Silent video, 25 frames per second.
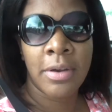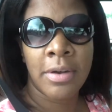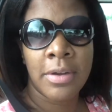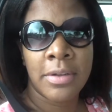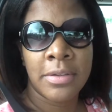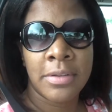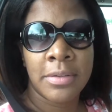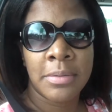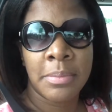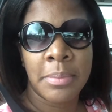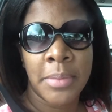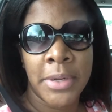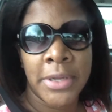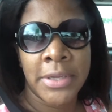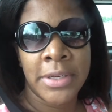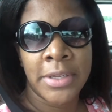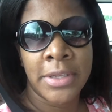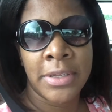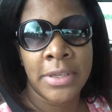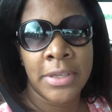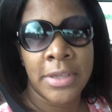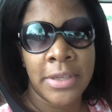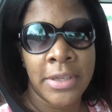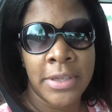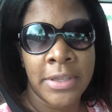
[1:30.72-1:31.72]
cost
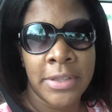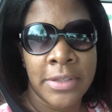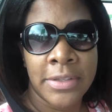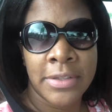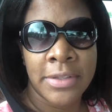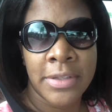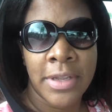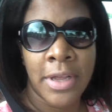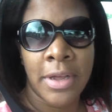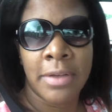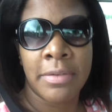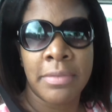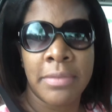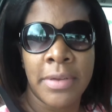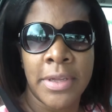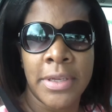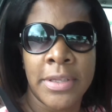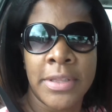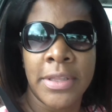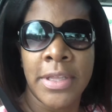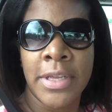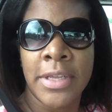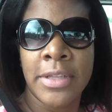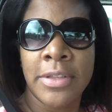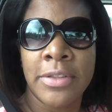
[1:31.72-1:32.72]
money and stuff
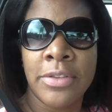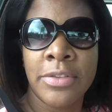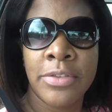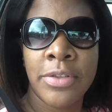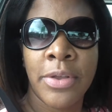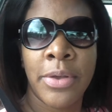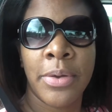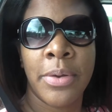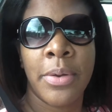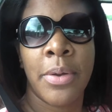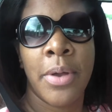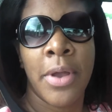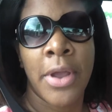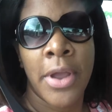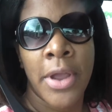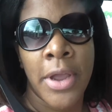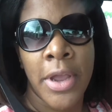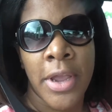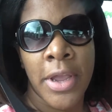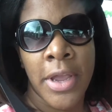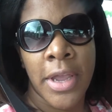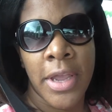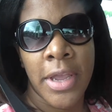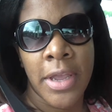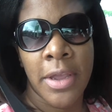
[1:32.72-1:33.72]
like that. So
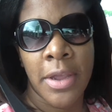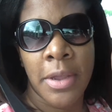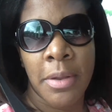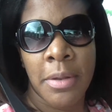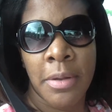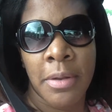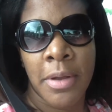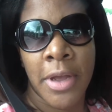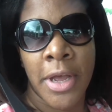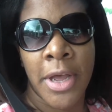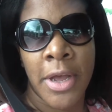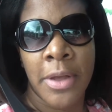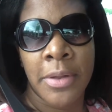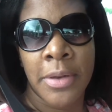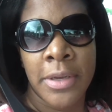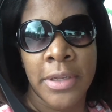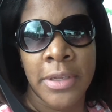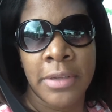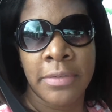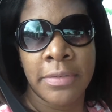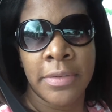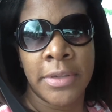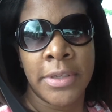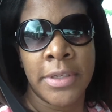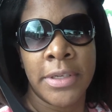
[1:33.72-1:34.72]
yeah, I'll
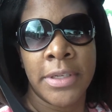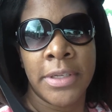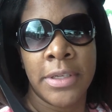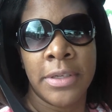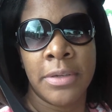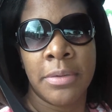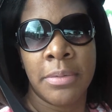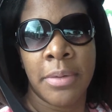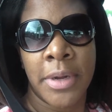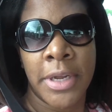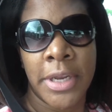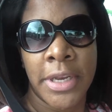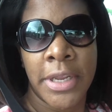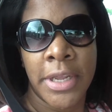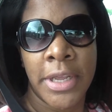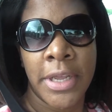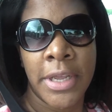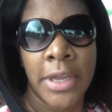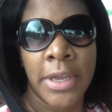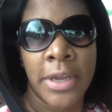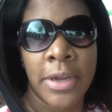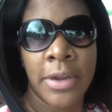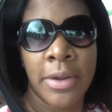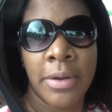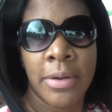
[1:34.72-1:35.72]
leave a link right
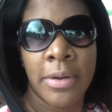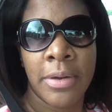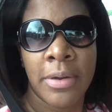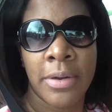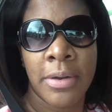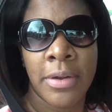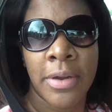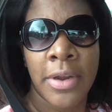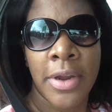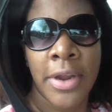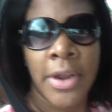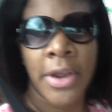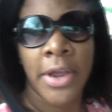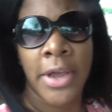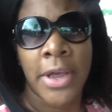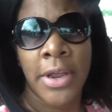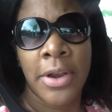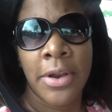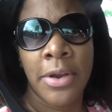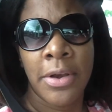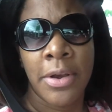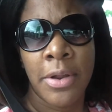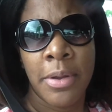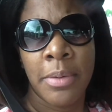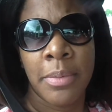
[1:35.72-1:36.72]
here. I
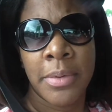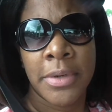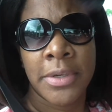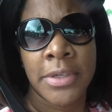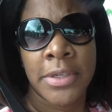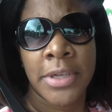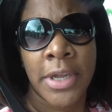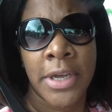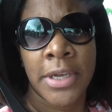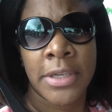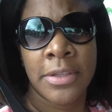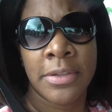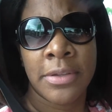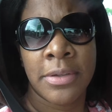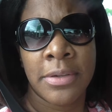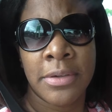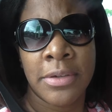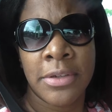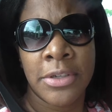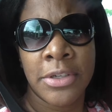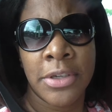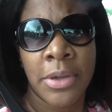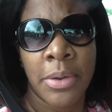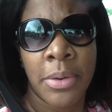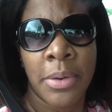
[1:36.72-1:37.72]
don't know which side's going
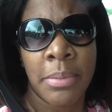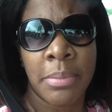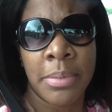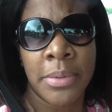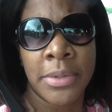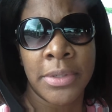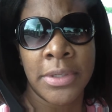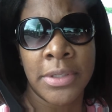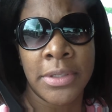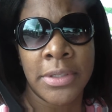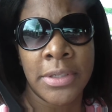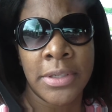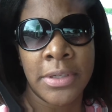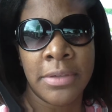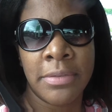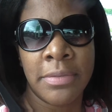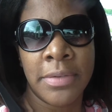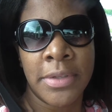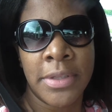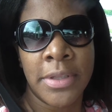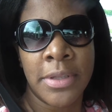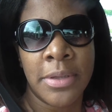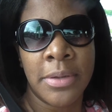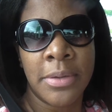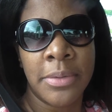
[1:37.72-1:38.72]
to show up on the T
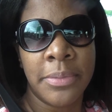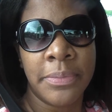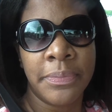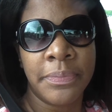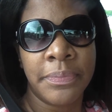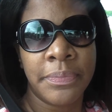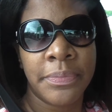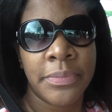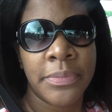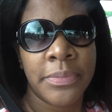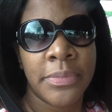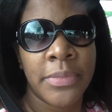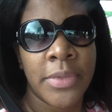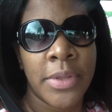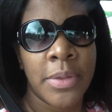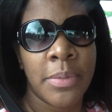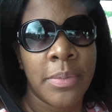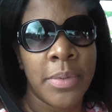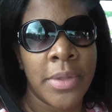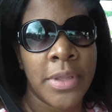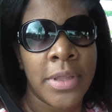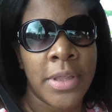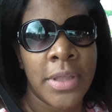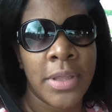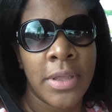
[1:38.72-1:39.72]
V though.
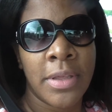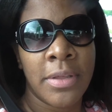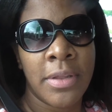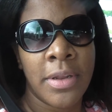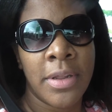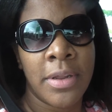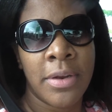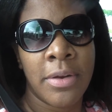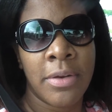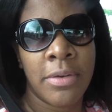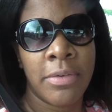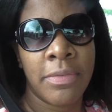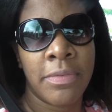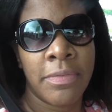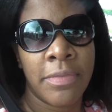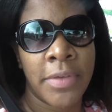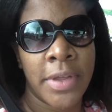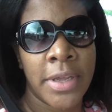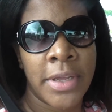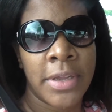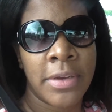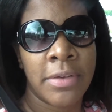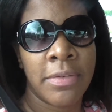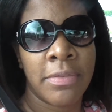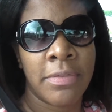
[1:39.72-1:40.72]
With the little
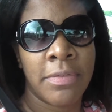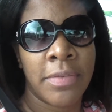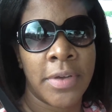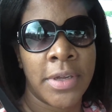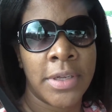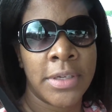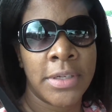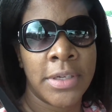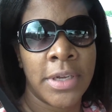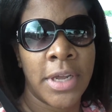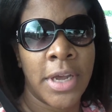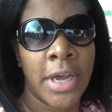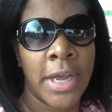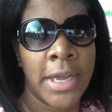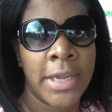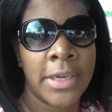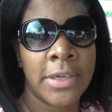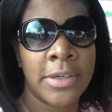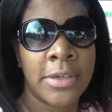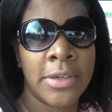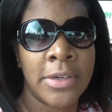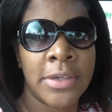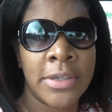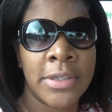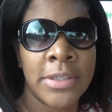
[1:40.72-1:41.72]
fan fund
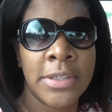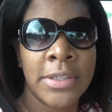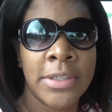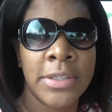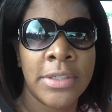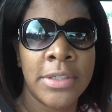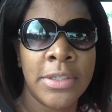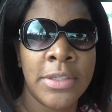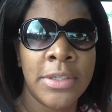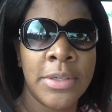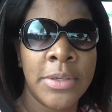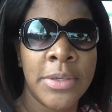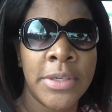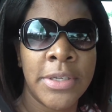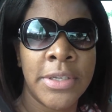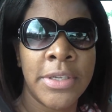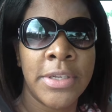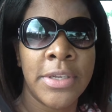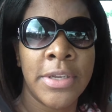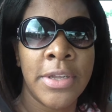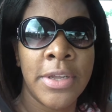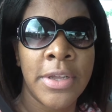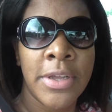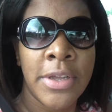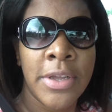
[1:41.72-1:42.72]
icon, you
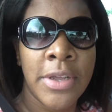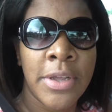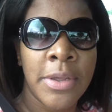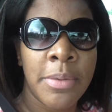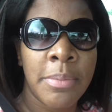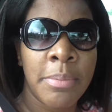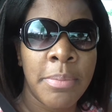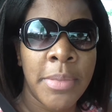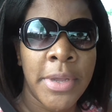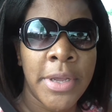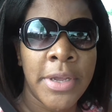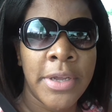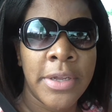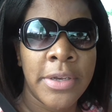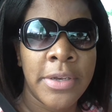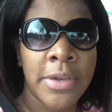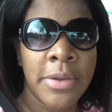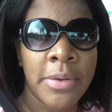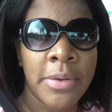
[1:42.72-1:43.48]
can make a